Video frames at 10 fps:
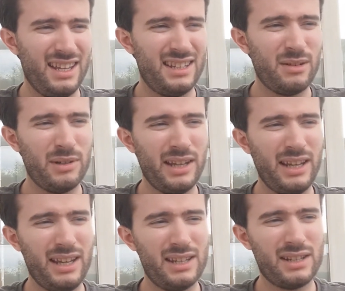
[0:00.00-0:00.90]
Second one
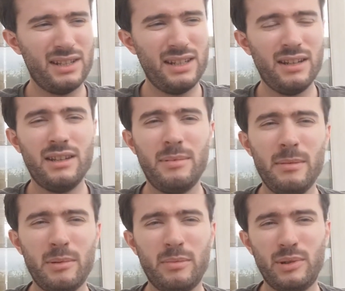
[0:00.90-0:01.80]
is consider other
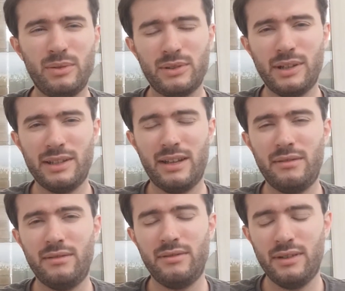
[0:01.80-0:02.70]
people, but also
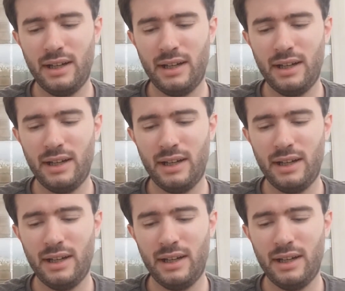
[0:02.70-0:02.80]
yourself.